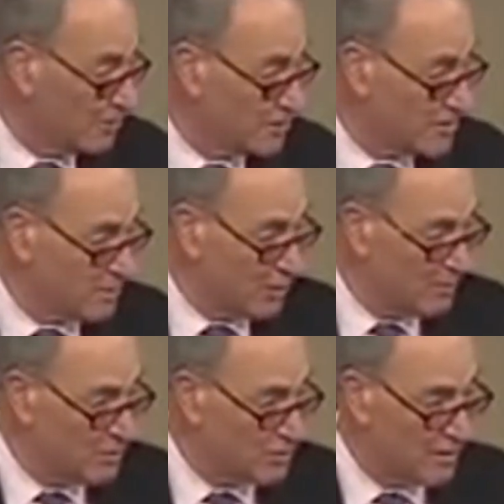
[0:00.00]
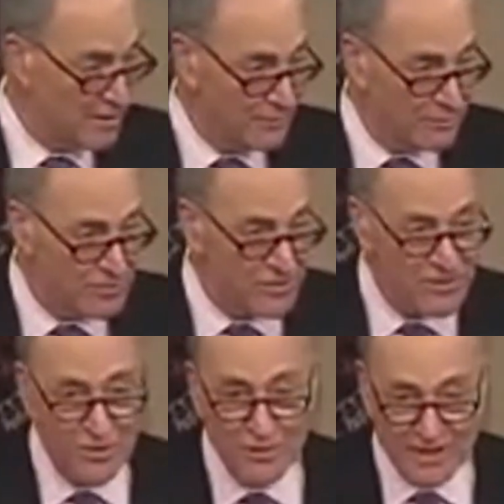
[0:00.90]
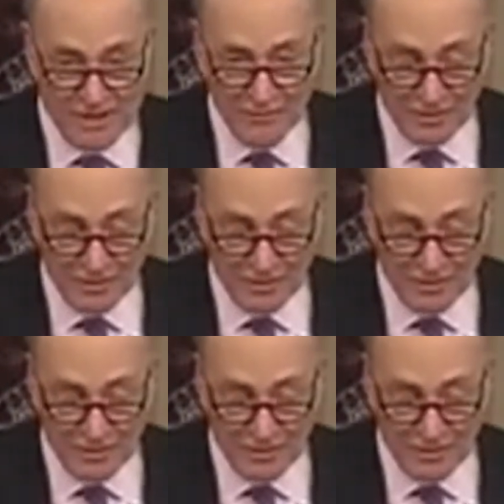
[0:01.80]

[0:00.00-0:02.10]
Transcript: as the perpetrator. It was disgraceful.